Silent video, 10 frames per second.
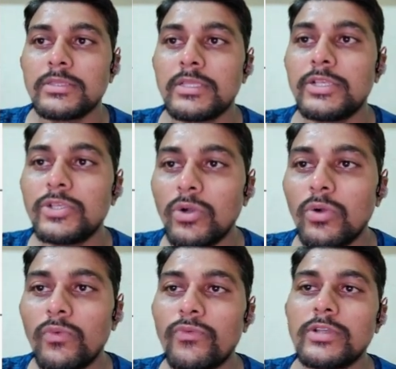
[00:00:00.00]
The
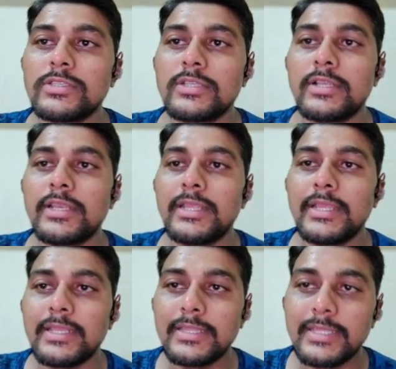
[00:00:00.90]
doe was running
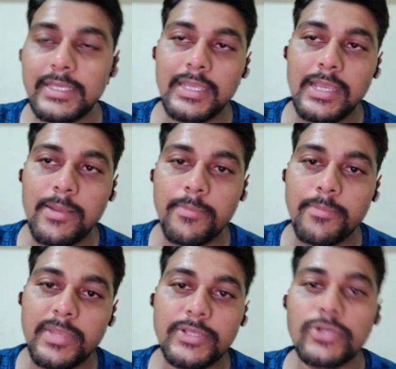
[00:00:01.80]
in the
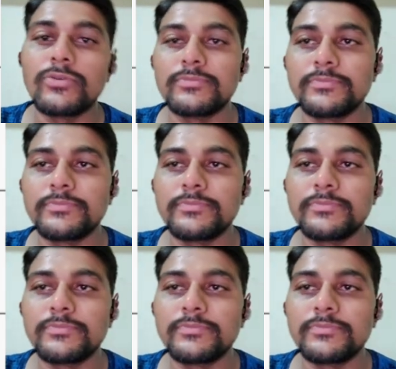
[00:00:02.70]
meadow.